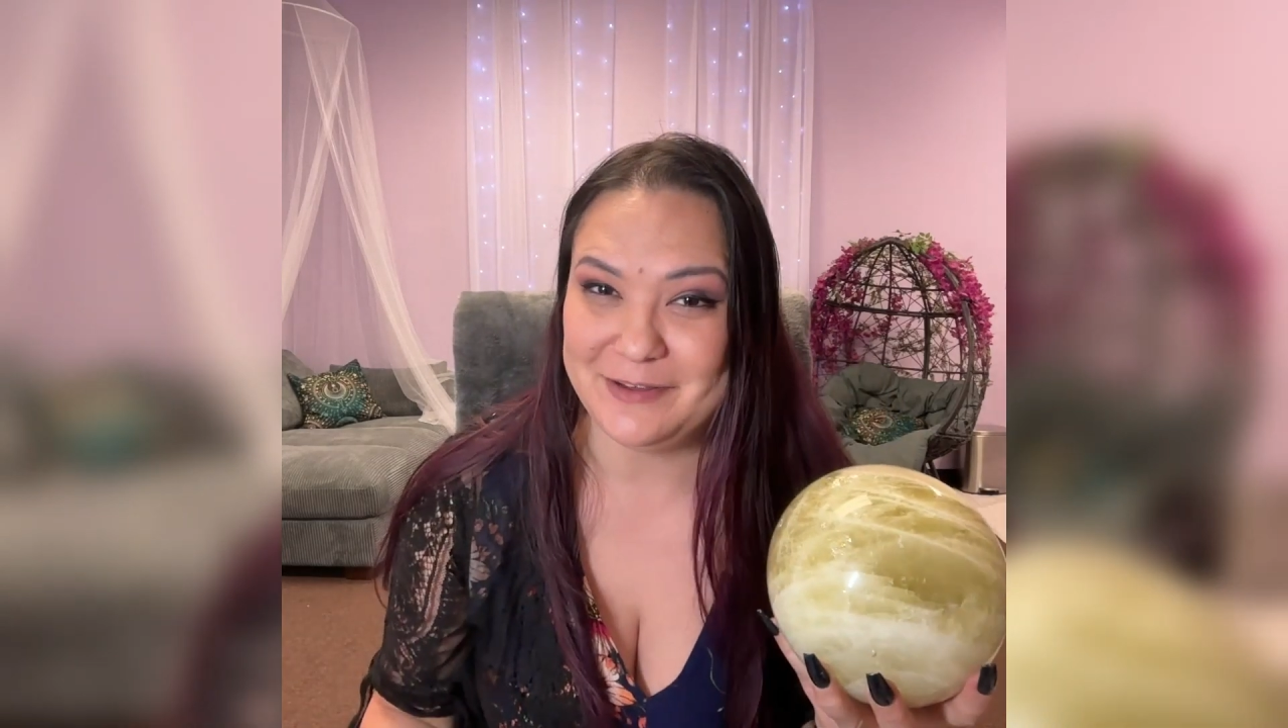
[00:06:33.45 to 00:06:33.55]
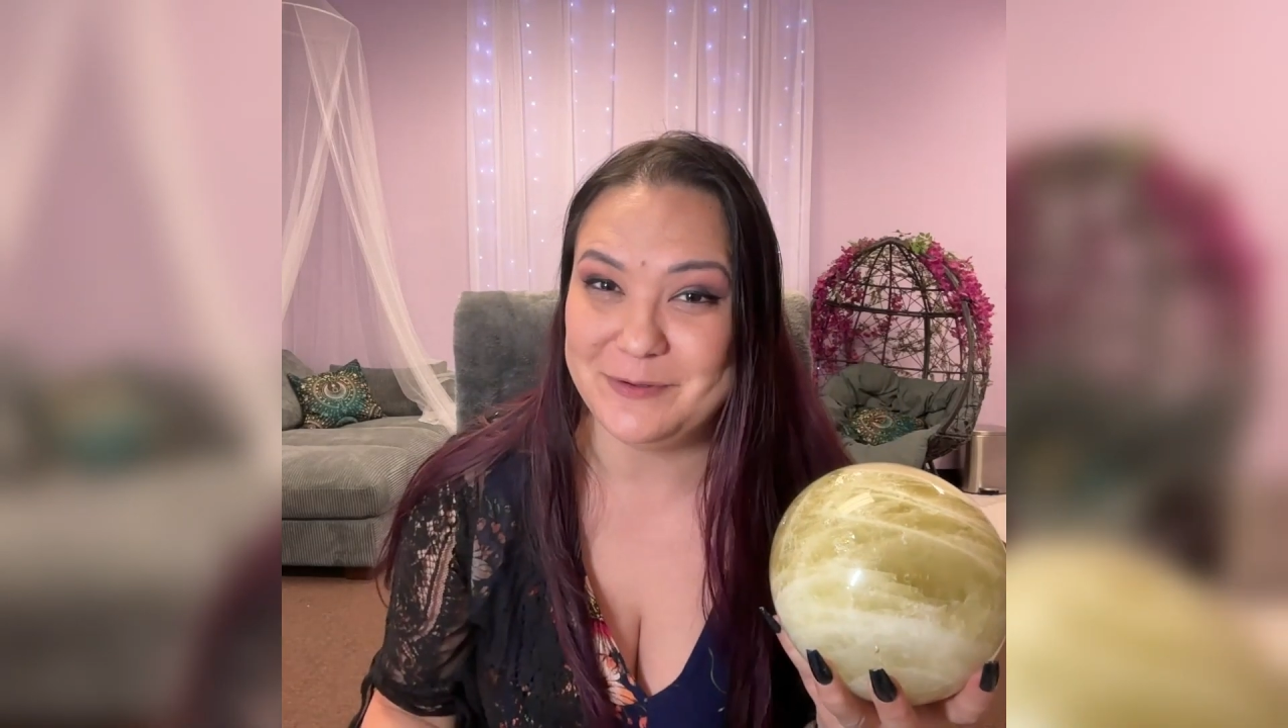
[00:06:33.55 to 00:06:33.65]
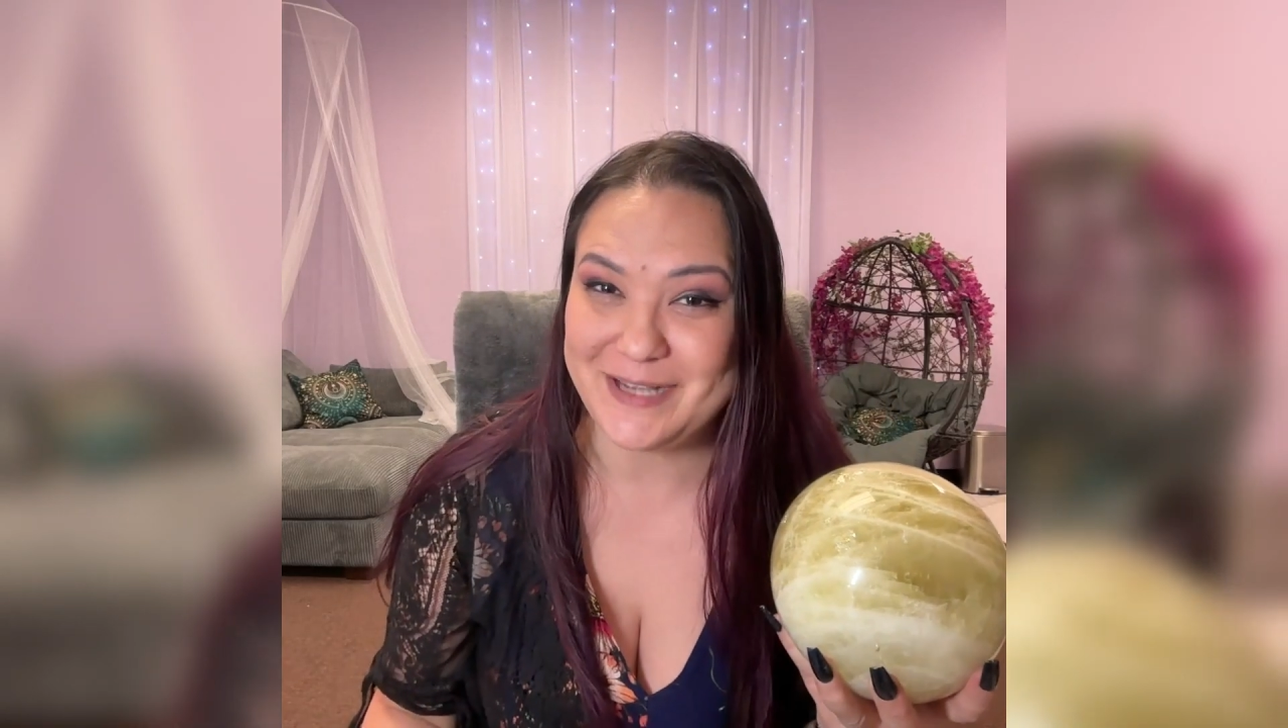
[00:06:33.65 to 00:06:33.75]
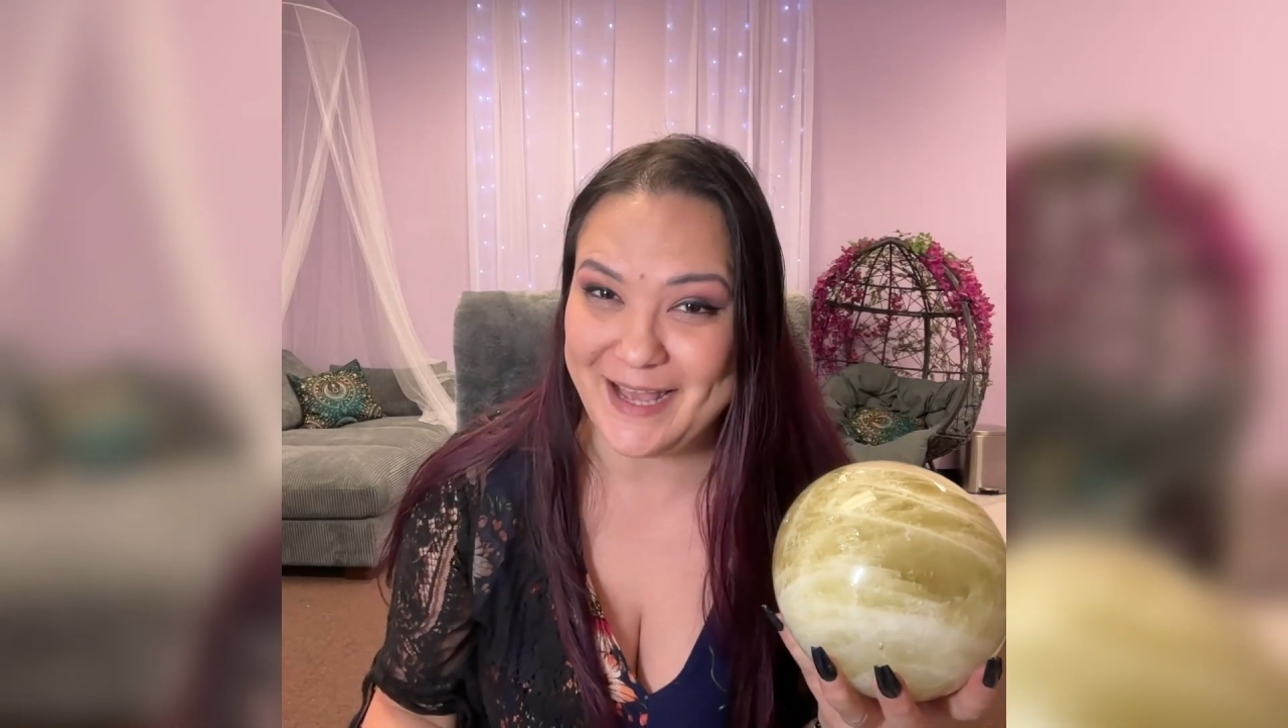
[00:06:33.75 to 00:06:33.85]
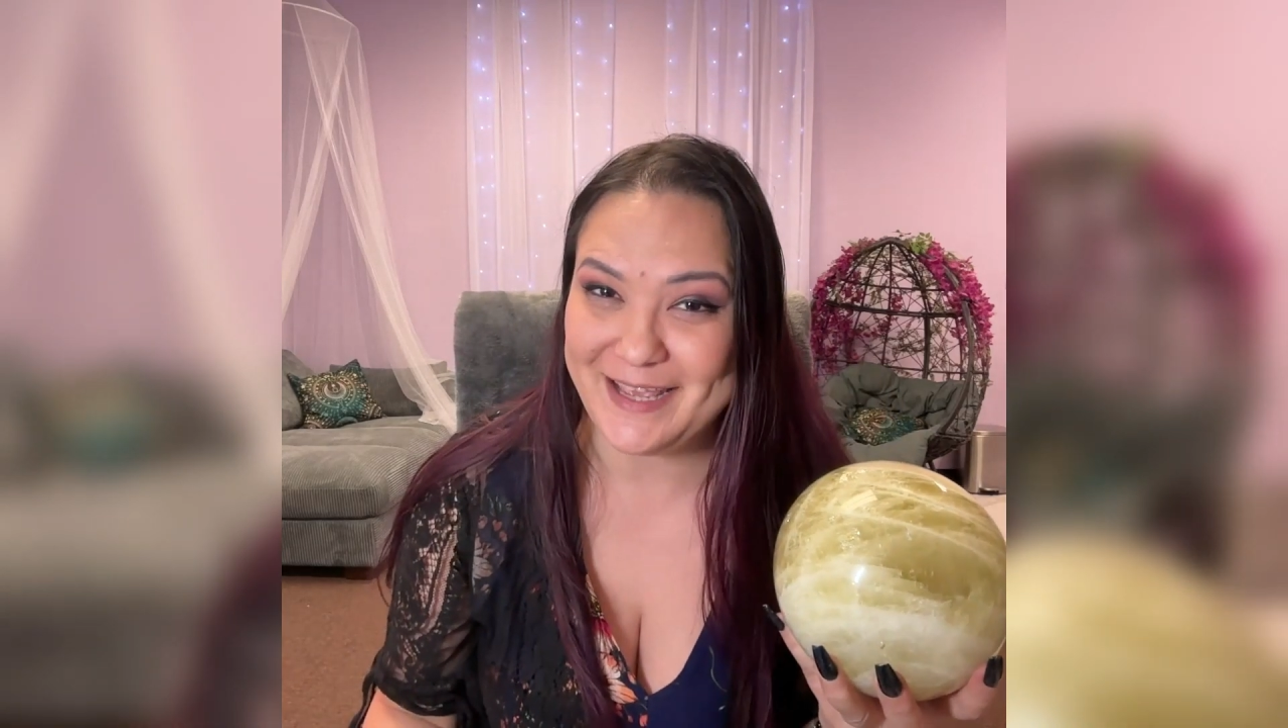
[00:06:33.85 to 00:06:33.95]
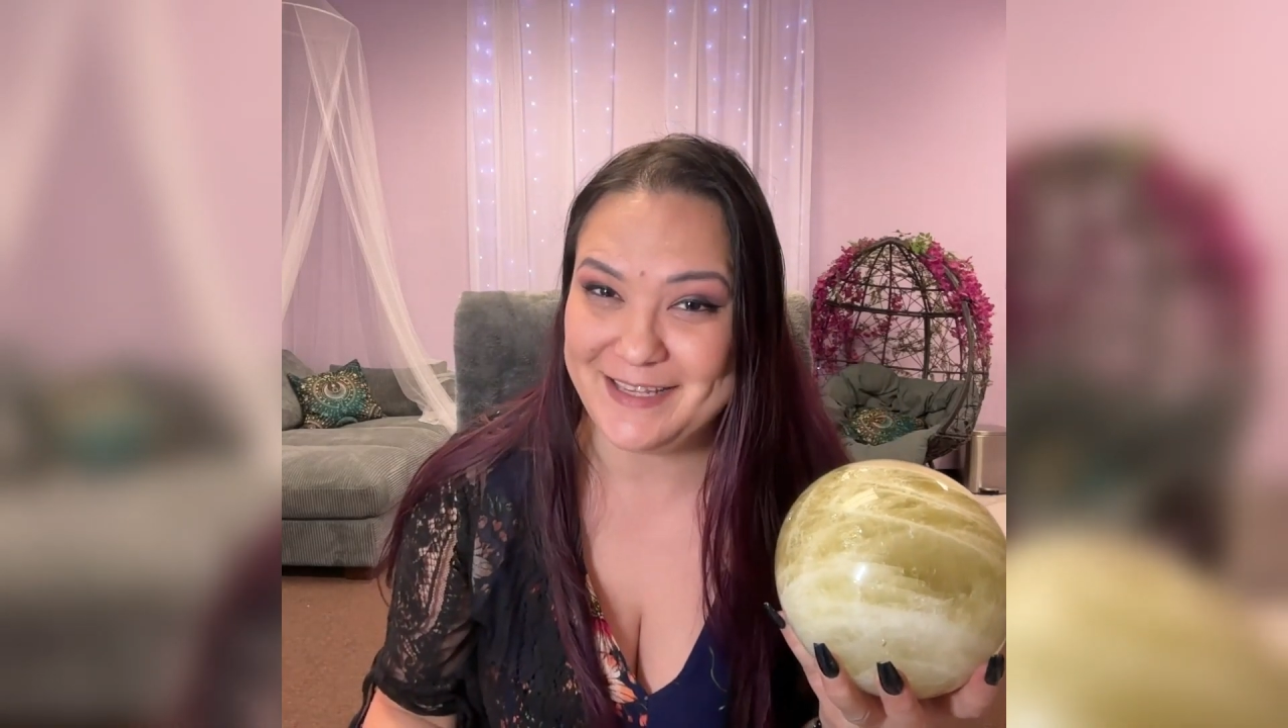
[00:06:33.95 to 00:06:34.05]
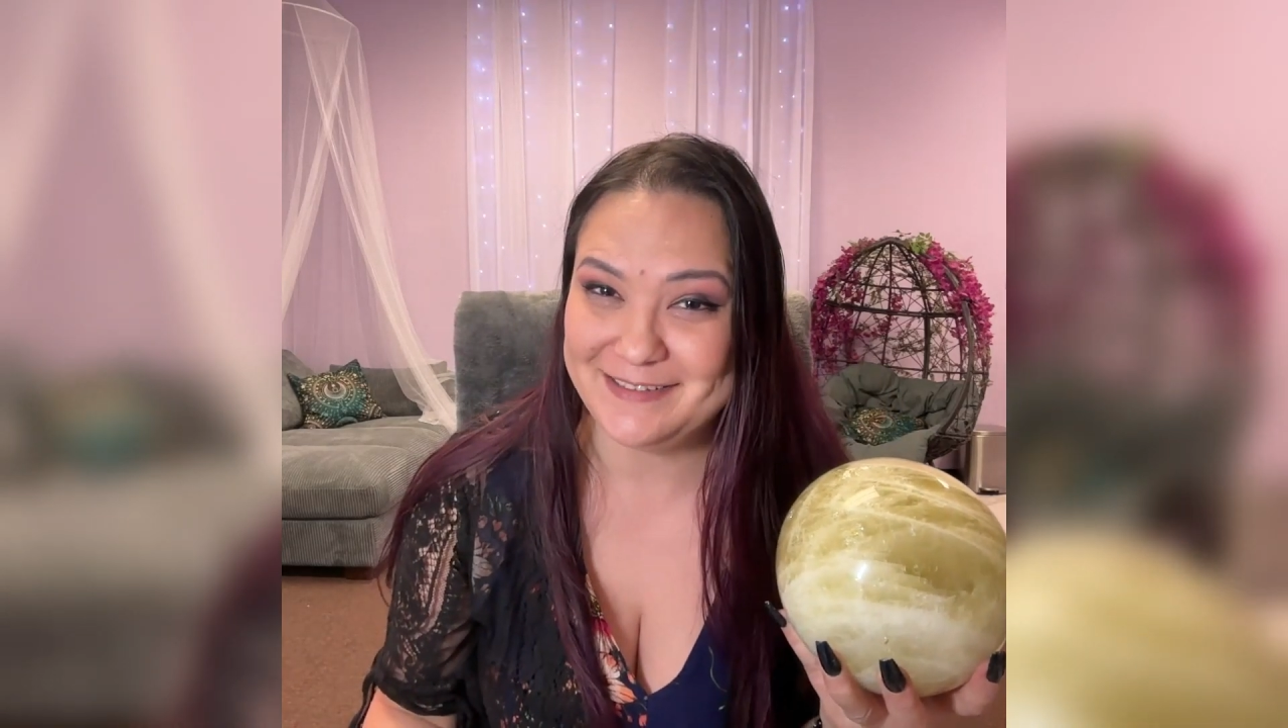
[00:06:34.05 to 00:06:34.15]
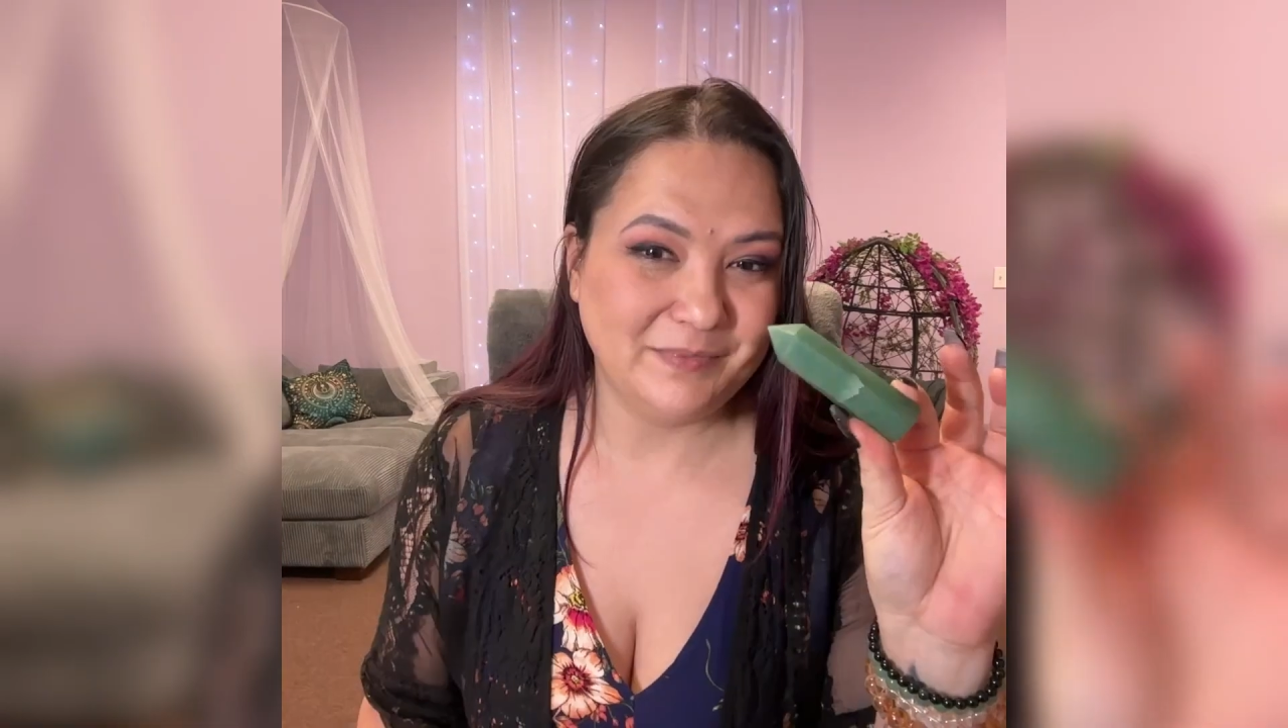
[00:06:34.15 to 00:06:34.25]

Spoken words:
okay?